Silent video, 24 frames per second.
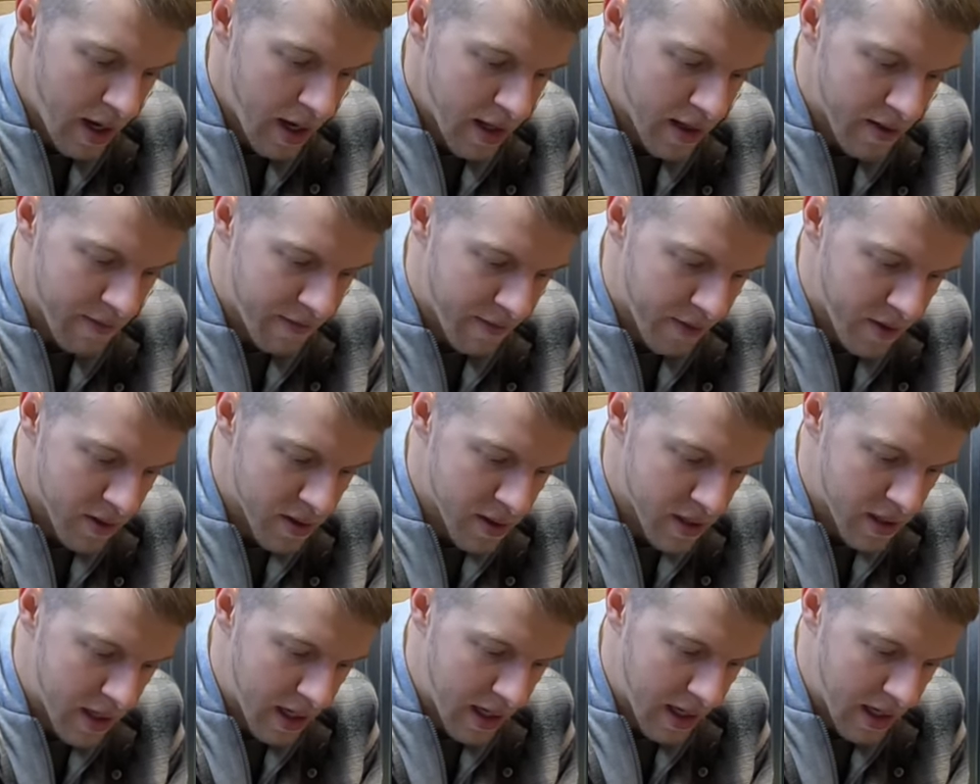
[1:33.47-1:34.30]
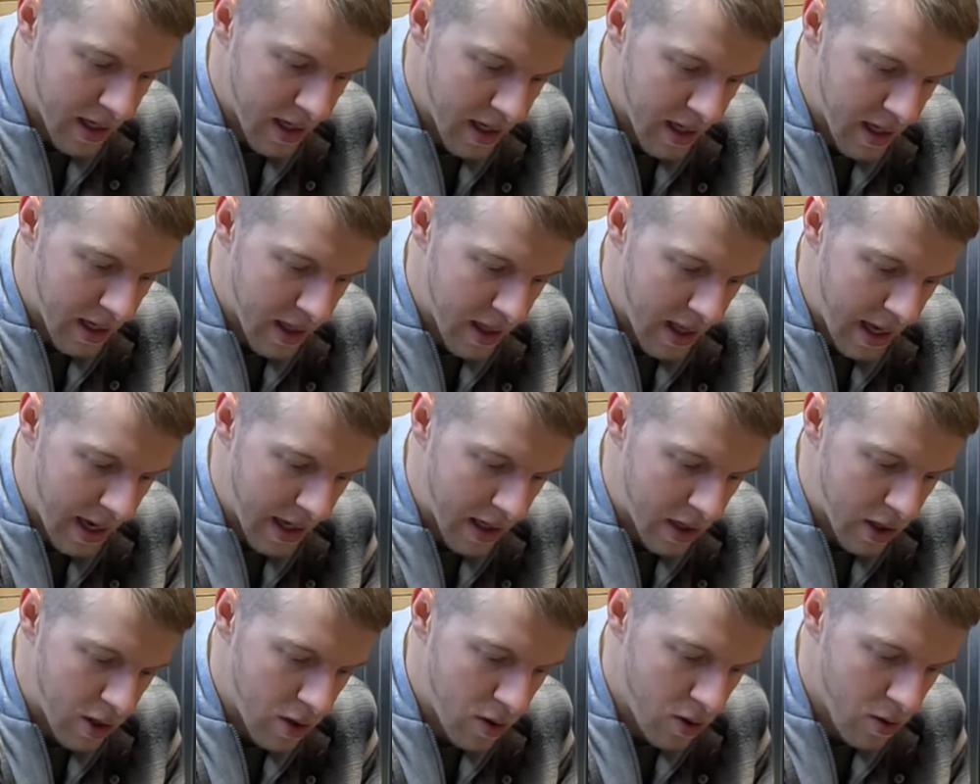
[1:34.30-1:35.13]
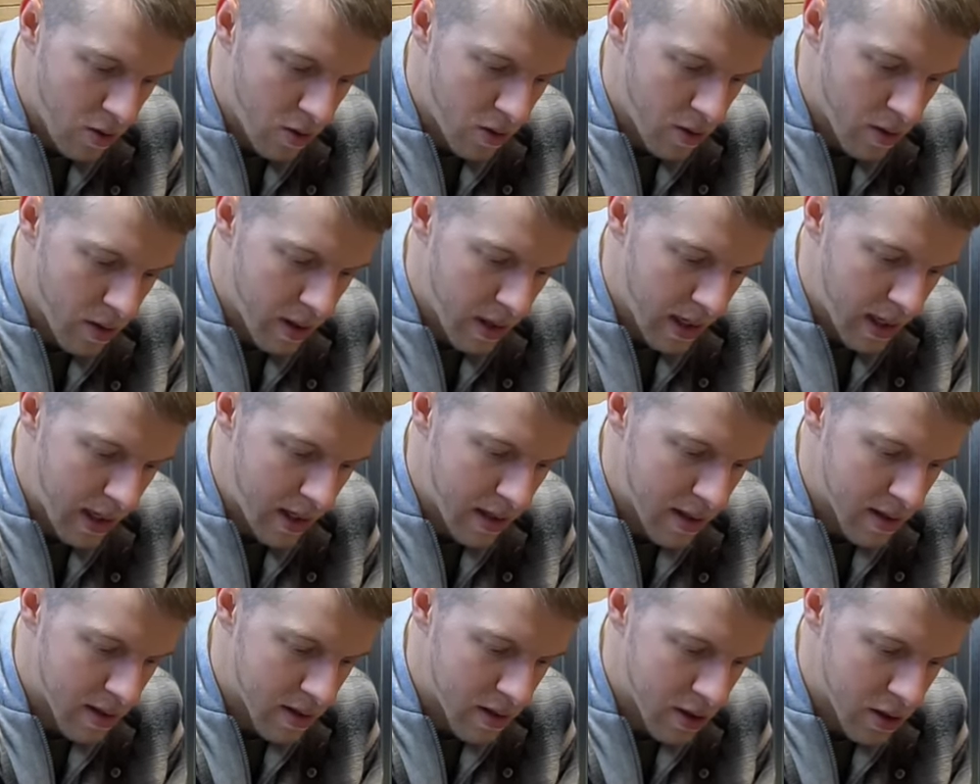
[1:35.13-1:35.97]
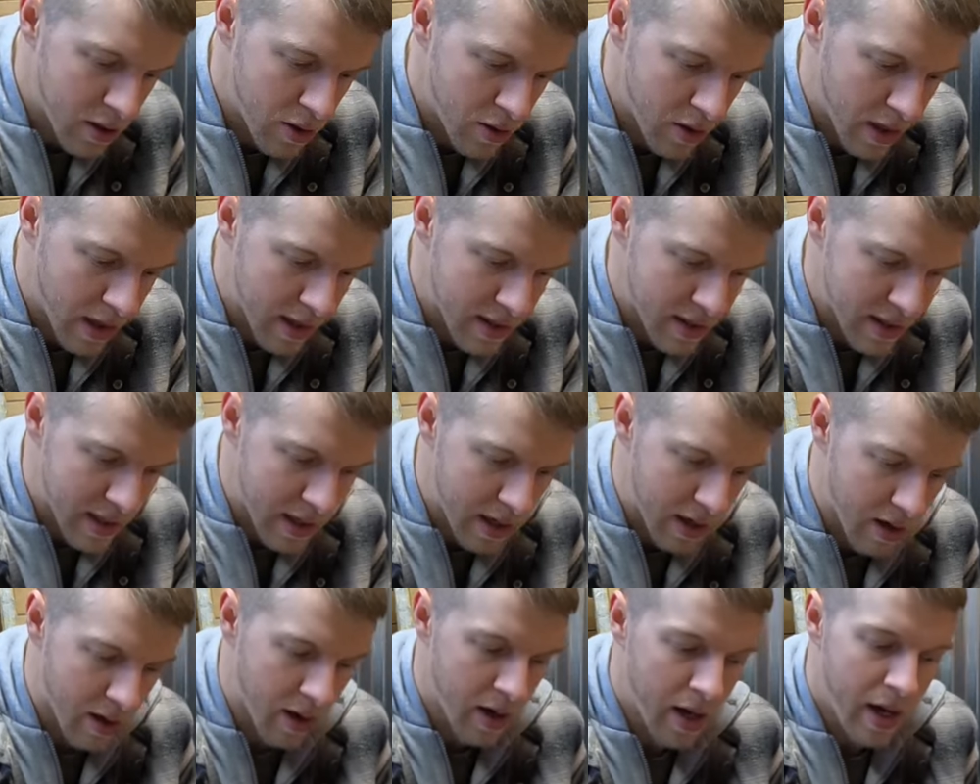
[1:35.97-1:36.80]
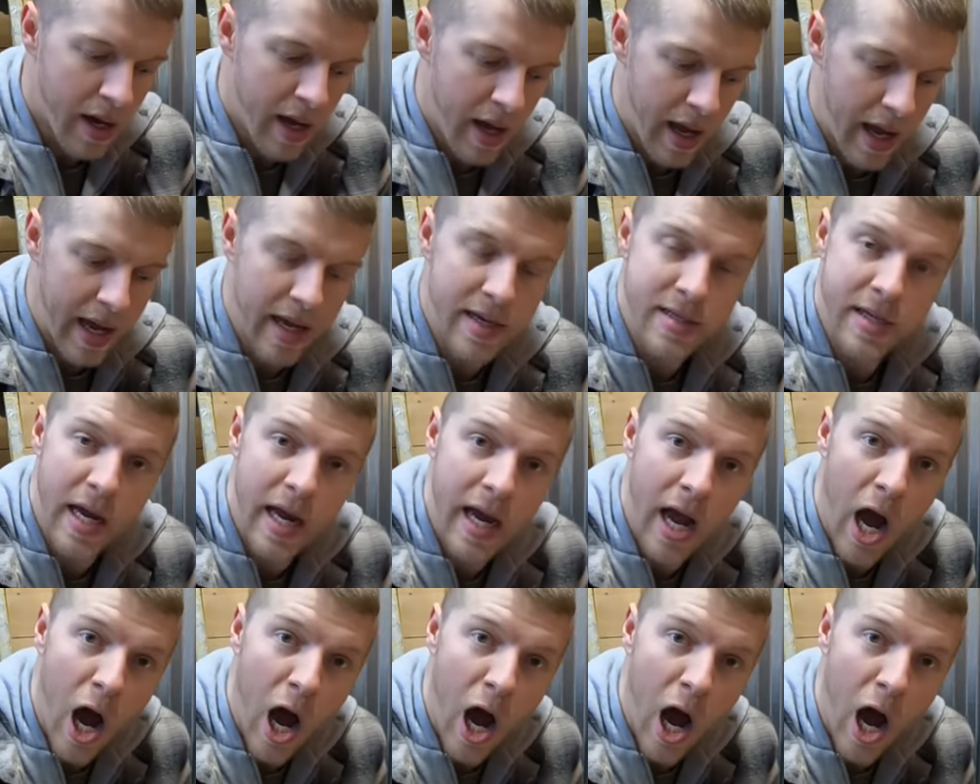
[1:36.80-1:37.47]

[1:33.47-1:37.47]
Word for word: The first thing that you need to consider is a